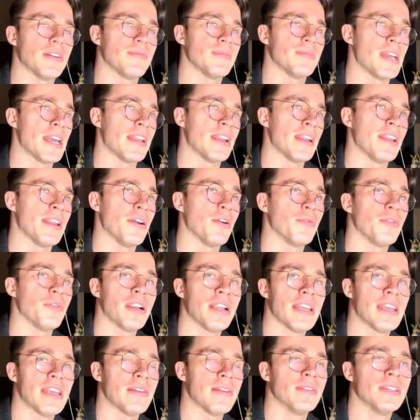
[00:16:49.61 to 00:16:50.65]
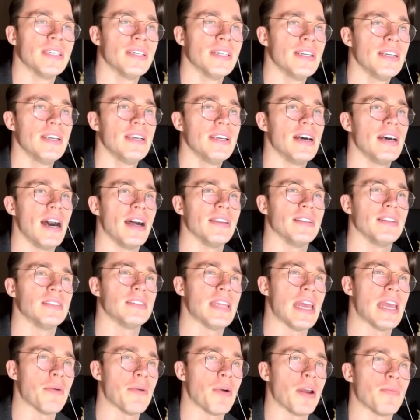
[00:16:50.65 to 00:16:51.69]
And I don't really
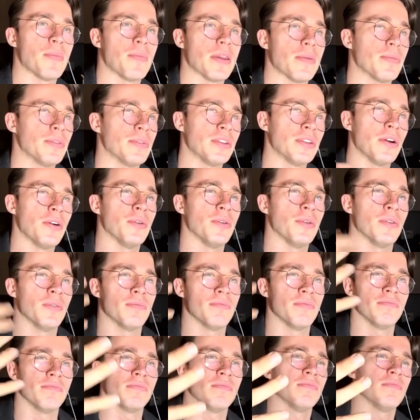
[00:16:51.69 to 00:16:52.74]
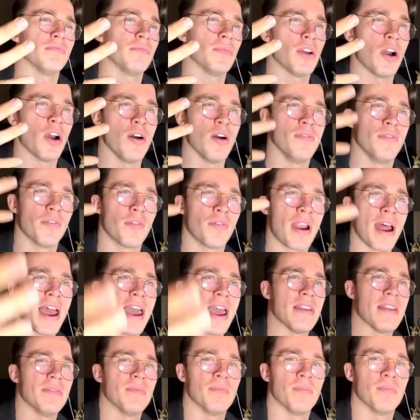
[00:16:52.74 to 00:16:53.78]
understand why people don't
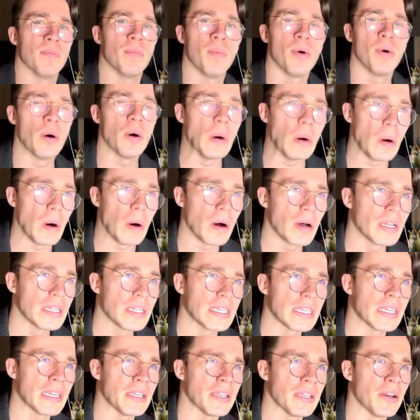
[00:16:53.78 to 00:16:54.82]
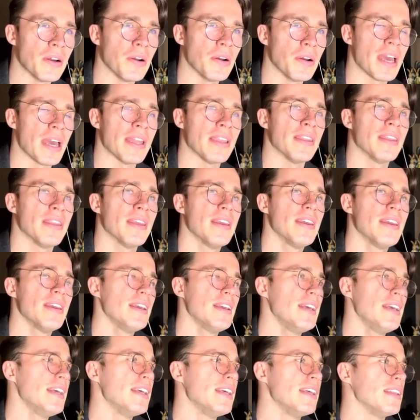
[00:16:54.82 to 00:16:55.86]
override more, you know, and
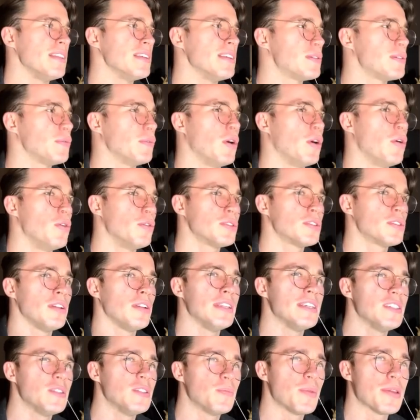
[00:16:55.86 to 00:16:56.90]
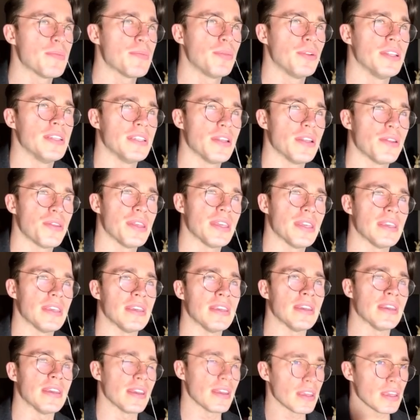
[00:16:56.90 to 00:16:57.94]
this also leads people into
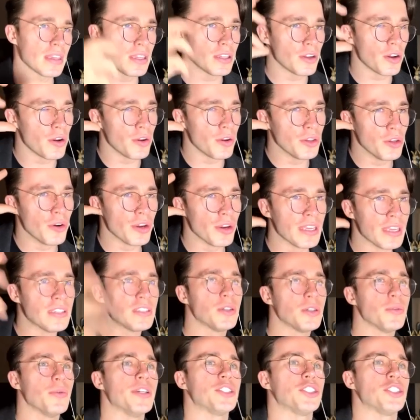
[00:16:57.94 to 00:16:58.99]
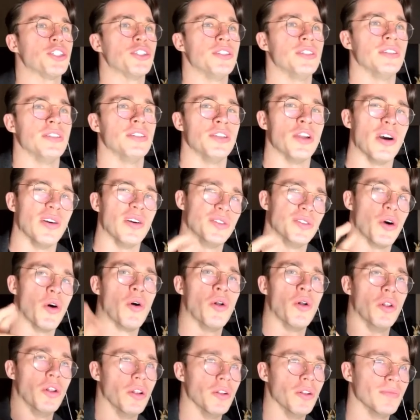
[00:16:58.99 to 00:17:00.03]
thinking, you know, your intuition knows
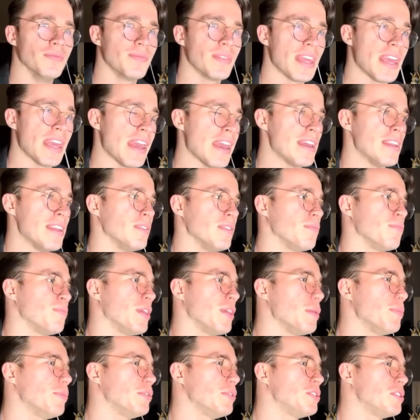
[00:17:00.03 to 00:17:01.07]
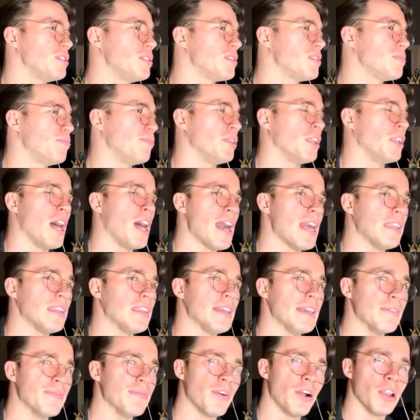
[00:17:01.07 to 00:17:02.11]
all, and people just
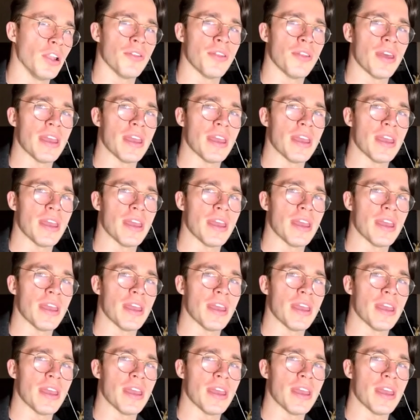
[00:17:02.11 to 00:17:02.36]
blindly follow their